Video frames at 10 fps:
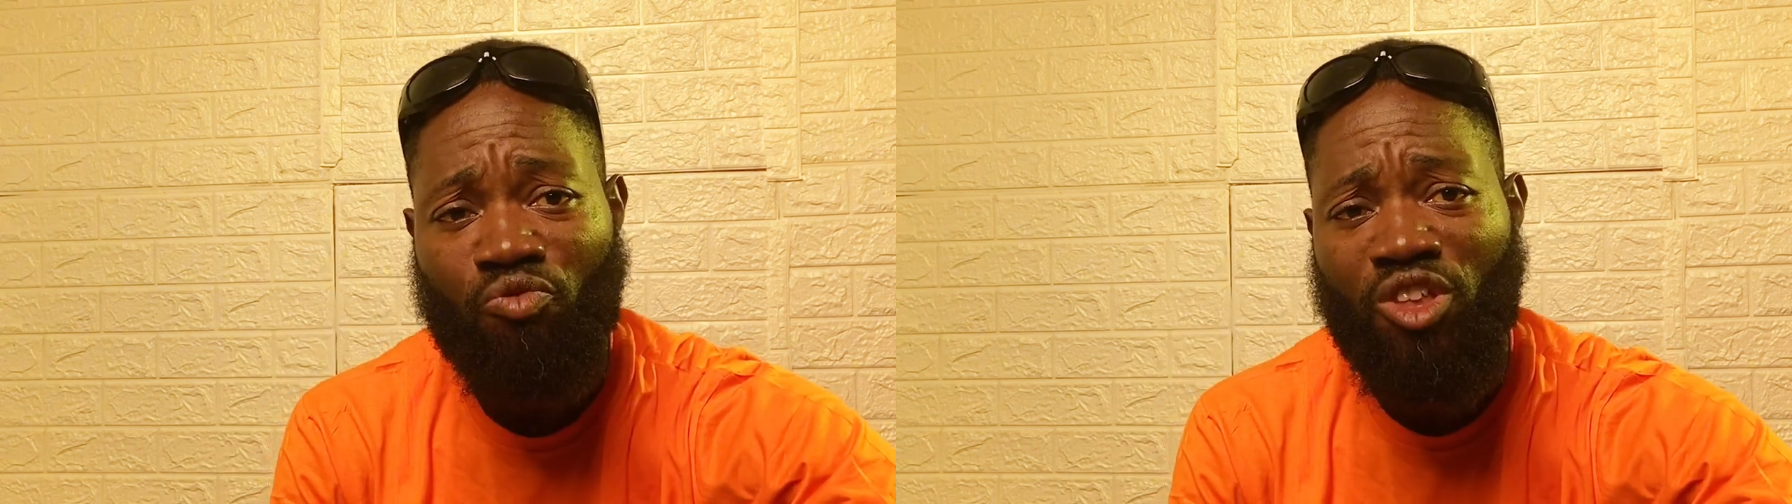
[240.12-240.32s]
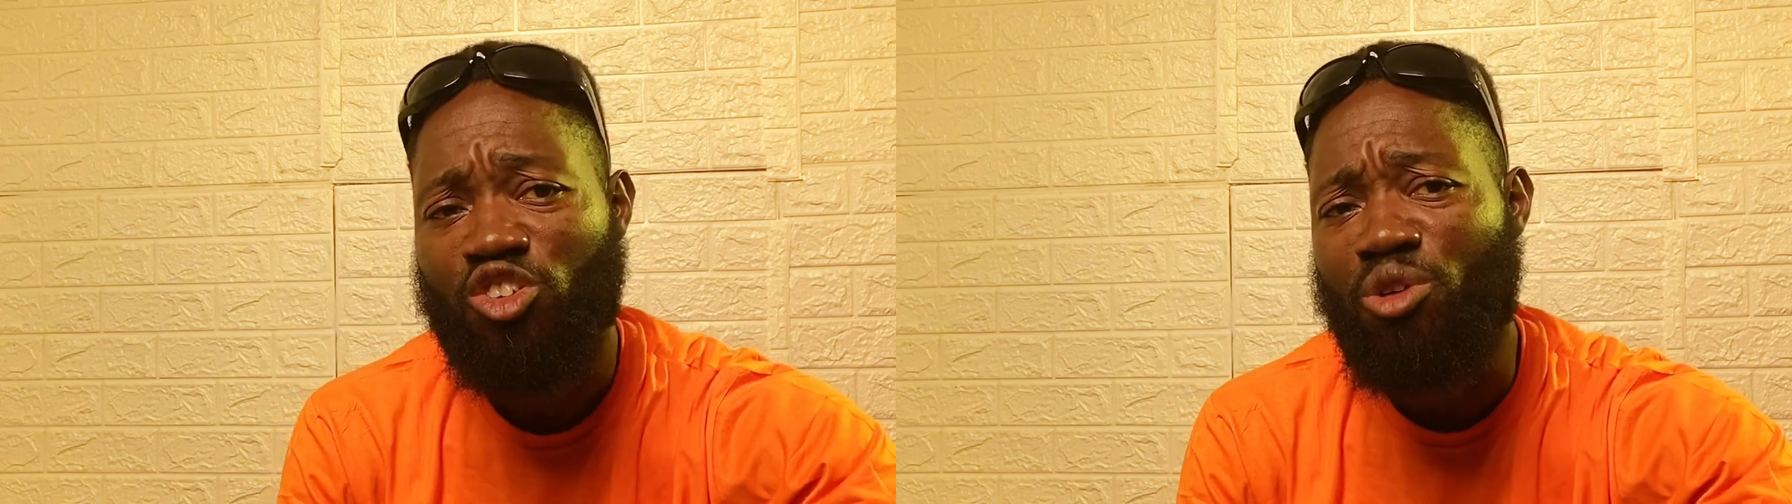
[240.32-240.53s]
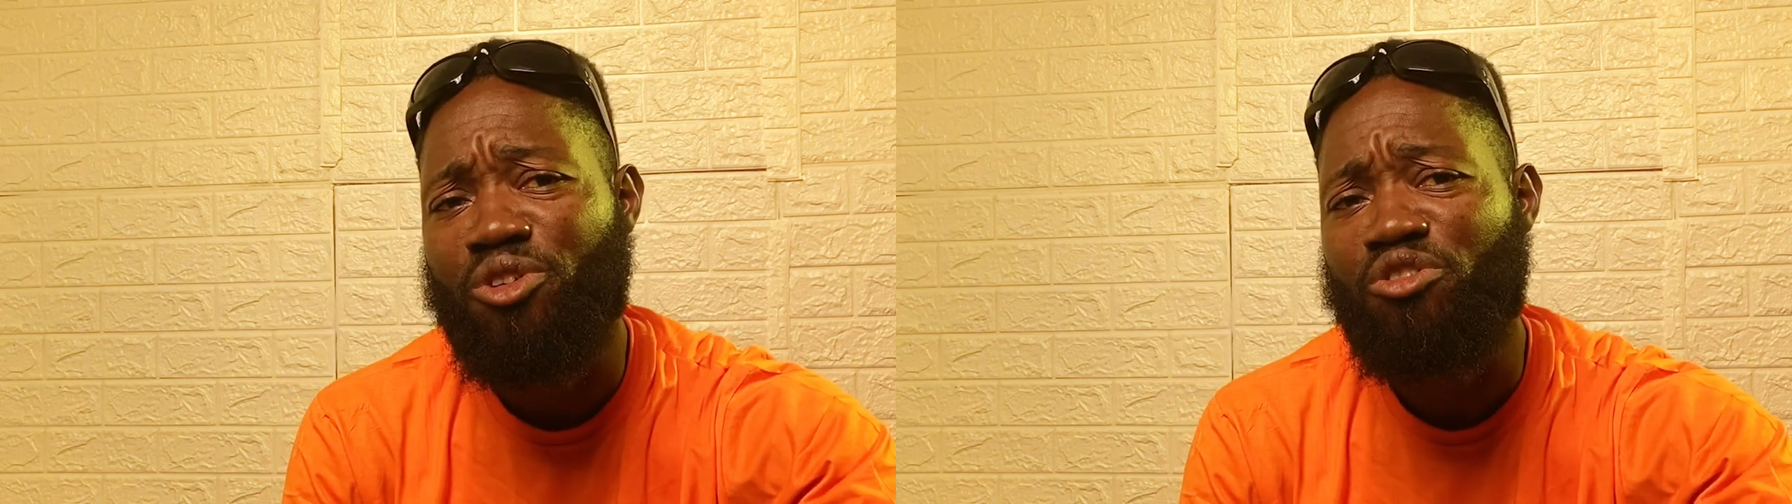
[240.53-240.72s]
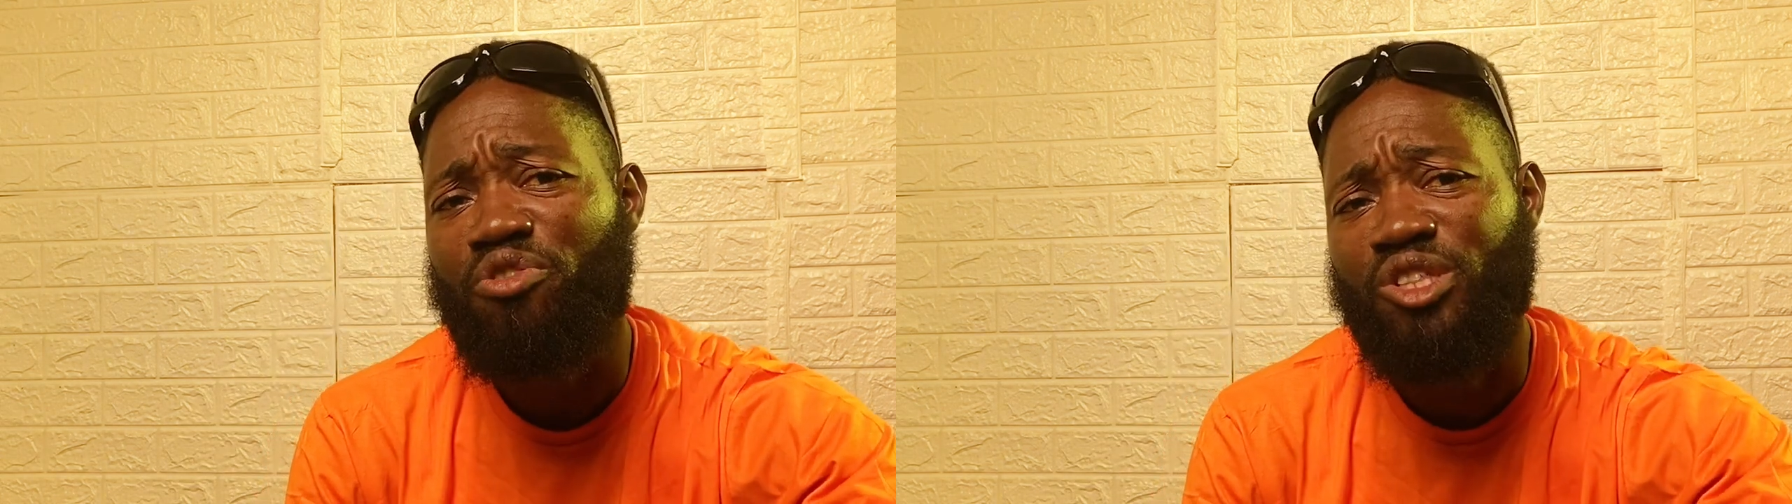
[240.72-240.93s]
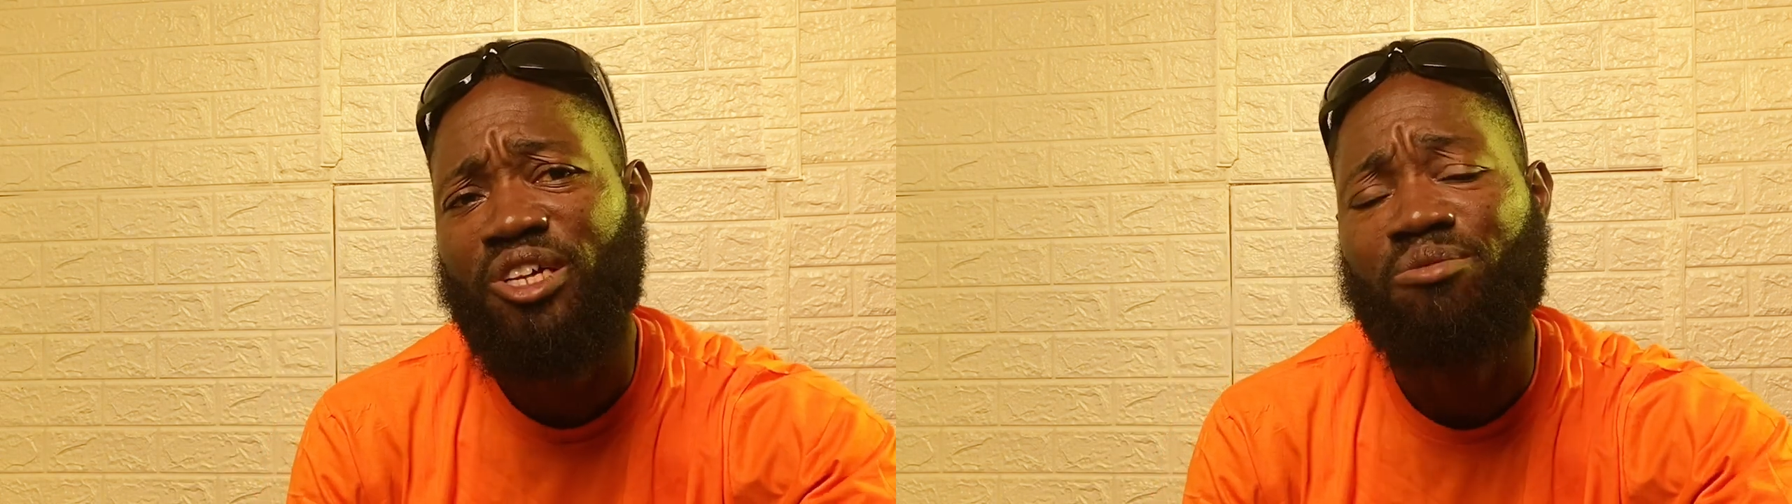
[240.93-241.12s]
It no be you for
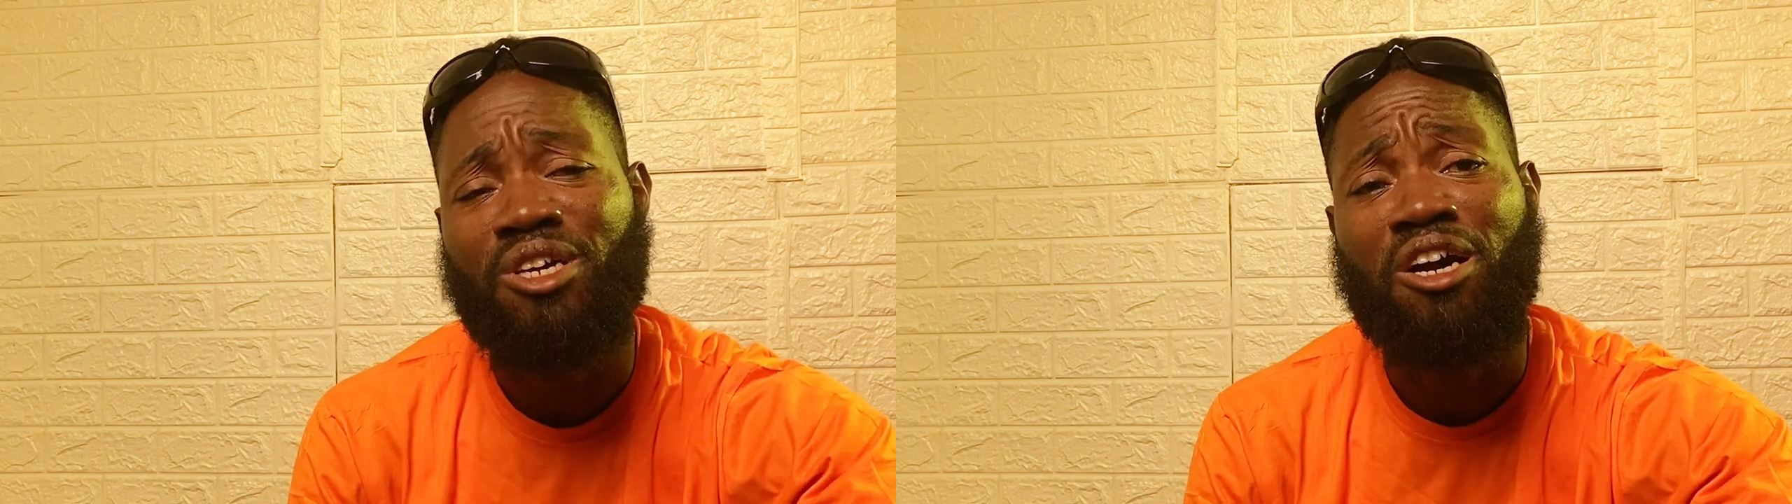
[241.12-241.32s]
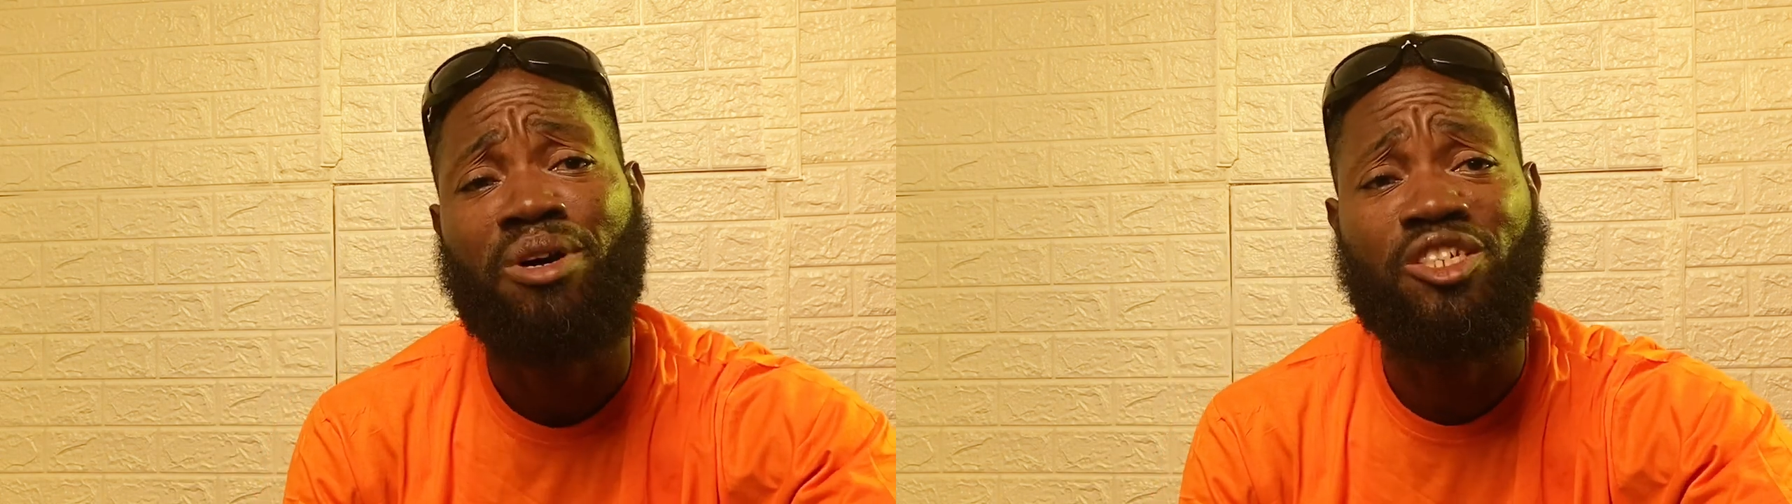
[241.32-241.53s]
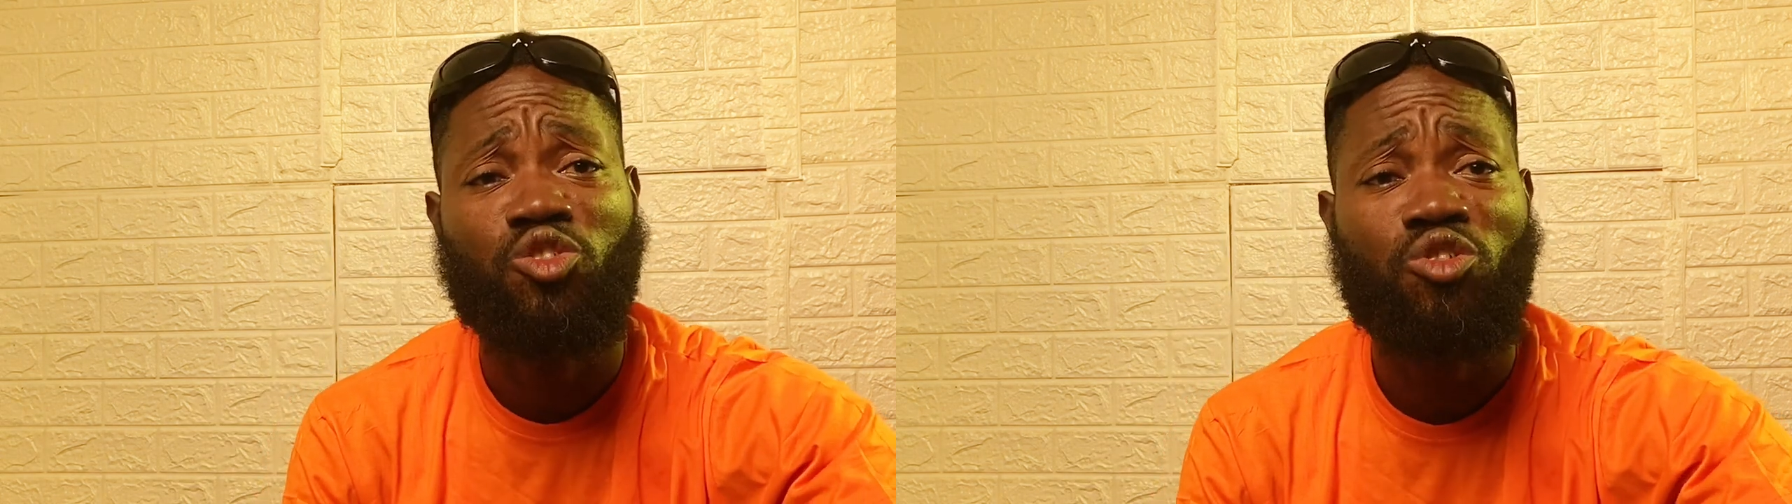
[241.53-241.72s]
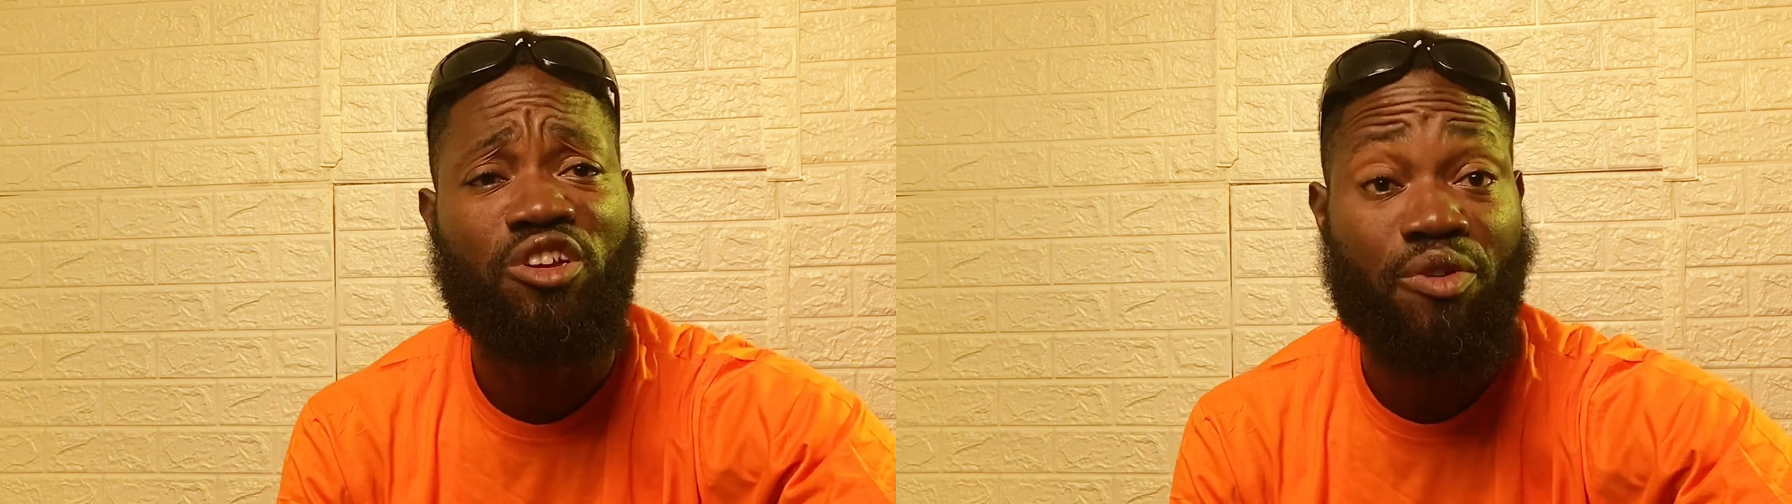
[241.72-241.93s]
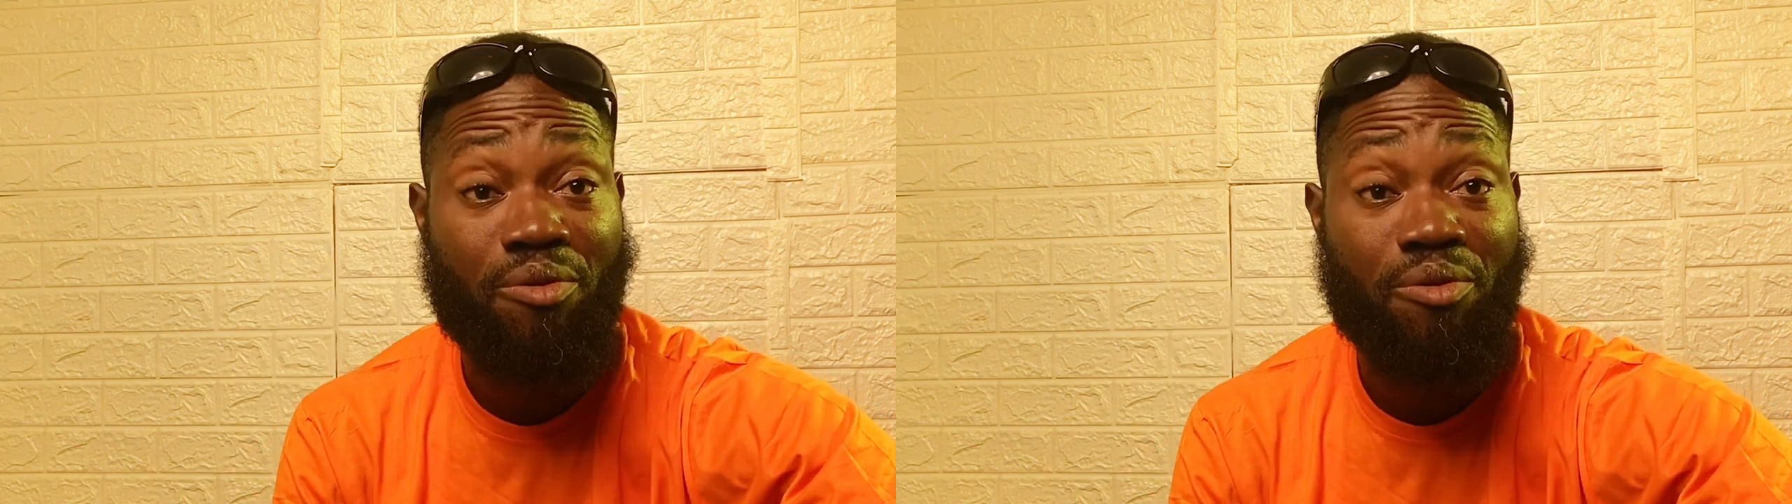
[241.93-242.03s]
tell me how much you go give me.